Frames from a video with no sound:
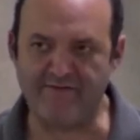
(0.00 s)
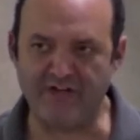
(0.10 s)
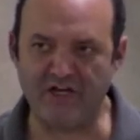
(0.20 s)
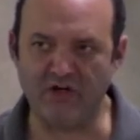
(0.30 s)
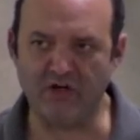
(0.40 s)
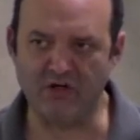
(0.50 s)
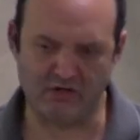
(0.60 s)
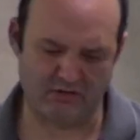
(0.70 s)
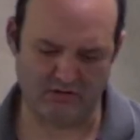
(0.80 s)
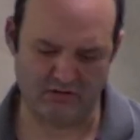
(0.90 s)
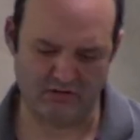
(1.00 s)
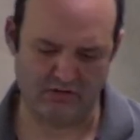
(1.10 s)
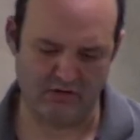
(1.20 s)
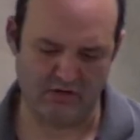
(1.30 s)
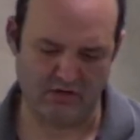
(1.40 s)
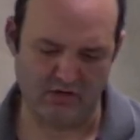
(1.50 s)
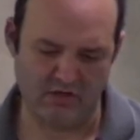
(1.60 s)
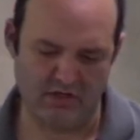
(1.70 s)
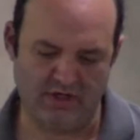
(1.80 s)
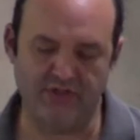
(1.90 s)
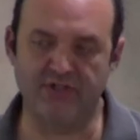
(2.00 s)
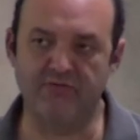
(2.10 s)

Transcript: Fear is